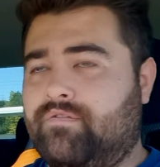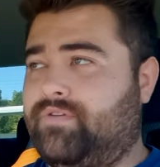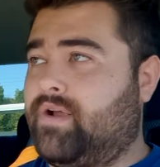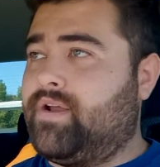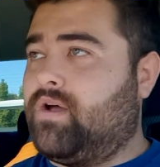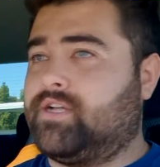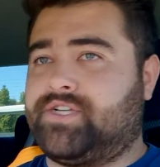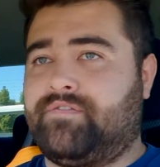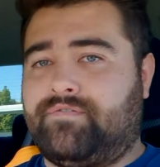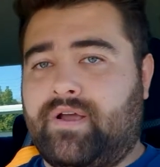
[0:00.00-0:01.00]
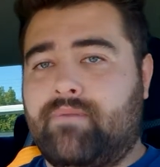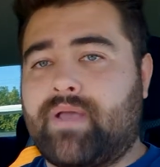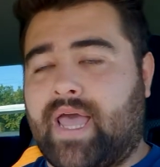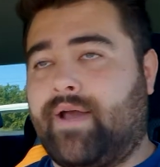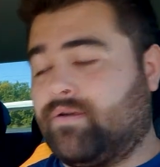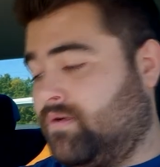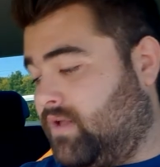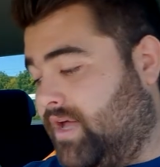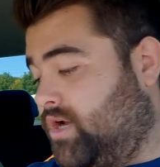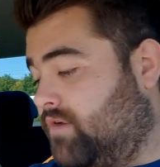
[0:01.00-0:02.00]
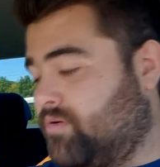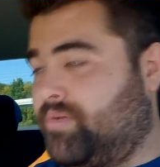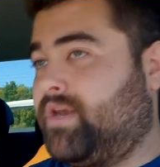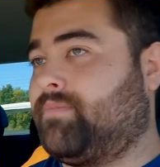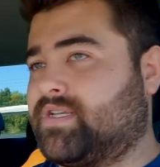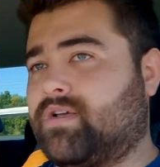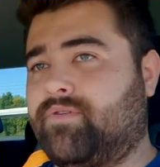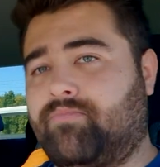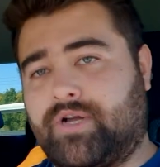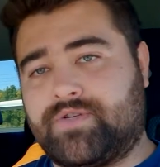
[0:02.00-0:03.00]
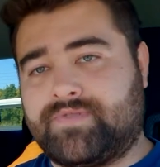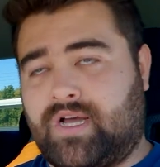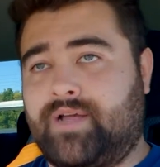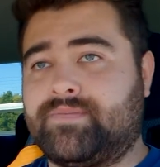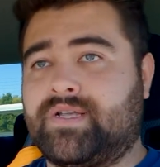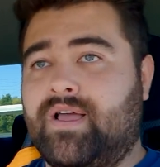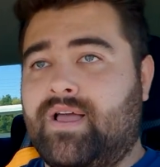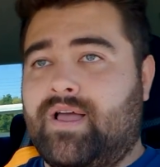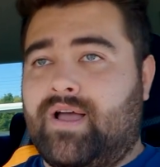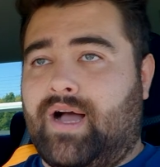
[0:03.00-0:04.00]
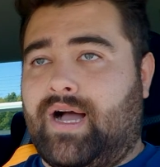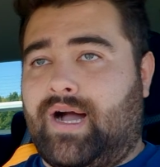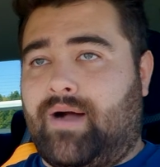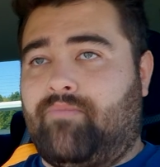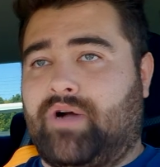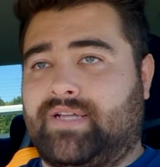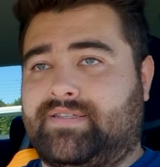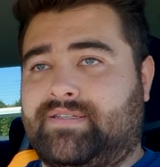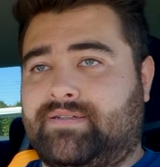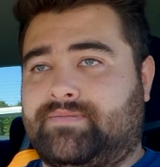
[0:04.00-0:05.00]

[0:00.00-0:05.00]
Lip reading: Very notchy, very mechanical. I know I've repeated myself a bunch of times, but